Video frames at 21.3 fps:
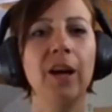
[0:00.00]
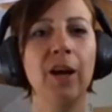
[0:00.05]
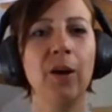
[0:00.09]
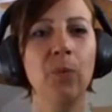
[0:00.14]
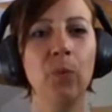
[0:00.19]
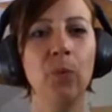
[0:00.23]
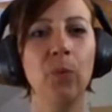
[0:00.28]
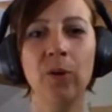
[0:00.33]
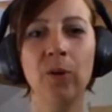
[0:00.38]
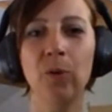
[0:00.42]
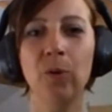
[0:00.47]

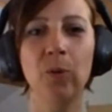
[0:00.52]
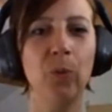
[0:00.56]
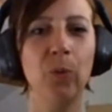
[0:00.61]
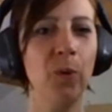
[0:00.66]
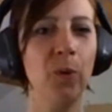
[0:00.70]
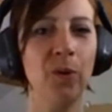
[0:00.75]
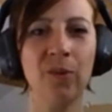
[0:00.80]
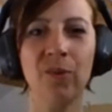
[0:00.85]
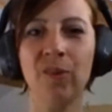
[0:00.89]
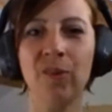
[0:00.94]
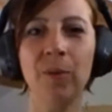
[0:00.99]
And when
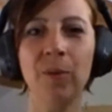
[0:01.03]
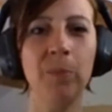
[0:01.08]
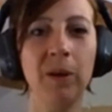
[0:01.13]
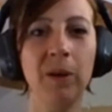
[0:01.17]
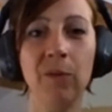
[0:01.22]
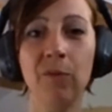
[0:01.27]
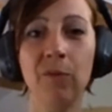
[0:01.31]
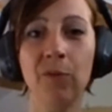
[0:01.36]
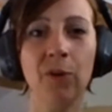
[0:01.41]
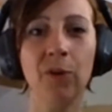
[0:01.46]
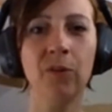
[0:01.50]
we are
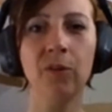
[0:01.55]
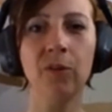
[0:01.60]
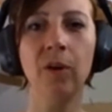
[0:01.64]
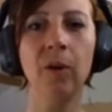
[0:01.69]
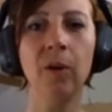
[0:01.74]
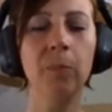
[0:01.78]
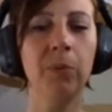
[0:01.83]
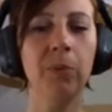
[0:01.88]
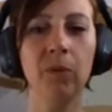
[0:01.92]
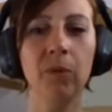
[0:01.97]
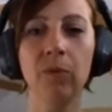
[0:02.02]
simply, for
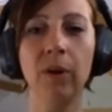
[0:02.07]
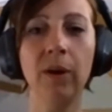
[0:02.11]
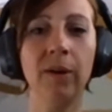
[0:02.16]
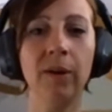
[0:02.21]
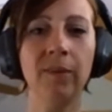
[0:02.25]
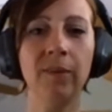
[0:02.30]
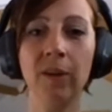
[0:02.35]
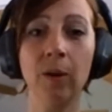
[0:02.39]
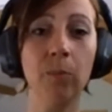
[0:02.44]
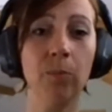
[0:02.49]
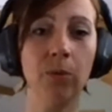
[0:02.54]
example,
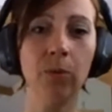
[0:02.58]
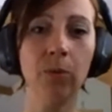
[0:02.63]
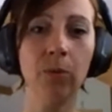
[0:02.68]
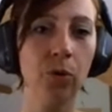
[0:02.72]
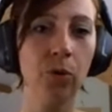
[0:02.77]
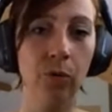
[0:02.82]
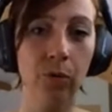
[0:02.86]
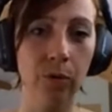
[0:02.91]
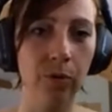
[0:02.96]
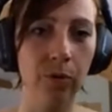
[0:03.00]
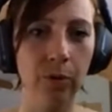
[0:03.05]
writing a
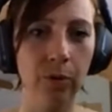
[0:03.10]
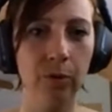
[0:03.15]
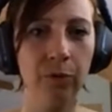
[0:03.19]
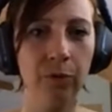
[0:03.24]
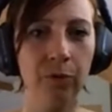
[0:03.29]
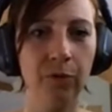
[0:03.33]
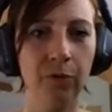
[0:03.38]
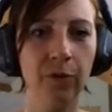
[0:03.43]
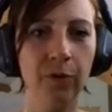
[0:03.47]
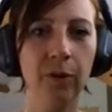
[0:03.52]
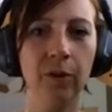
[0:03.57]
brochure
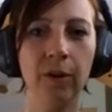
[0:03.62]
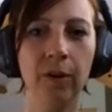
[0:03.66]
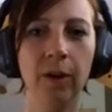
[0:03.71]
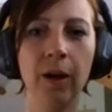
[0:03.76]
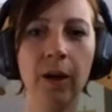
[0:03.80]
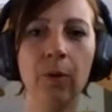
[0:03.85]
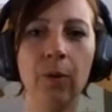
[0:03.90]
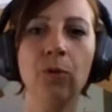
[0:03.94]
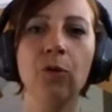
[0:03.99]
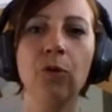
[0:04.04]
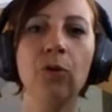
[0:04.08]
of
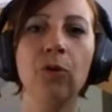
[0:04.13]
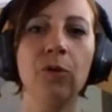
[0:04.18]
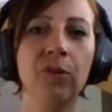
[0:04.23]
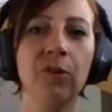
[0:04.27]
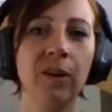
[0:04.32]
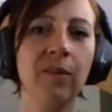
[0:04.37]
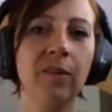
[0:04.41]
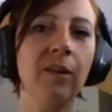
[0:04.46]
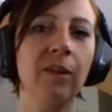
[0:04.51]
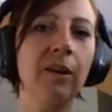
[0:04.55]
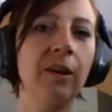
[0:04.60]
how to use
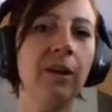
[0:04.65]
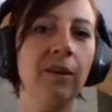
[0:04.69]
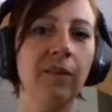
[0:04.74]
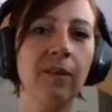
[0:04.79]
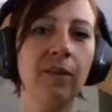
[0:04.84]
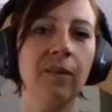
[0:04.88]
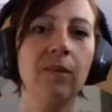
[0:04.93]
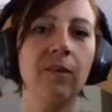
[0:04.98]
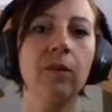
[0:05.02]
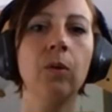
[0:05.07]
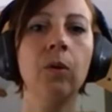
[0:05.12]
data
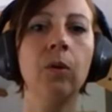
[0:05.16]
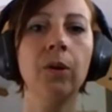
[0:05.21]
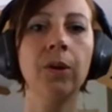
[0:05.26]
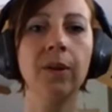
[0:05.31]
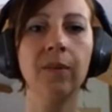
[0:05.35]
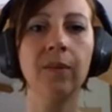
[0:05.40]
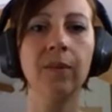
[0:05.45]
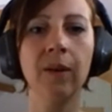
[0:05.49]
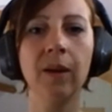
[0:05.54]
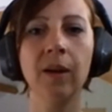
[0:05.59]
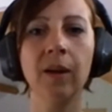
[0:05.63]
analytics in
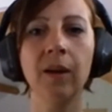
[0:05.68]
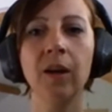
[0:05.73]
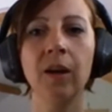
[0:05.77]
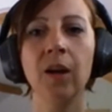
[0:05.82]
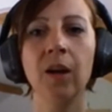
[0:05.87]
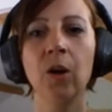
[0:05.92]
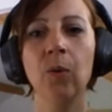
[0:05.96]
auditing,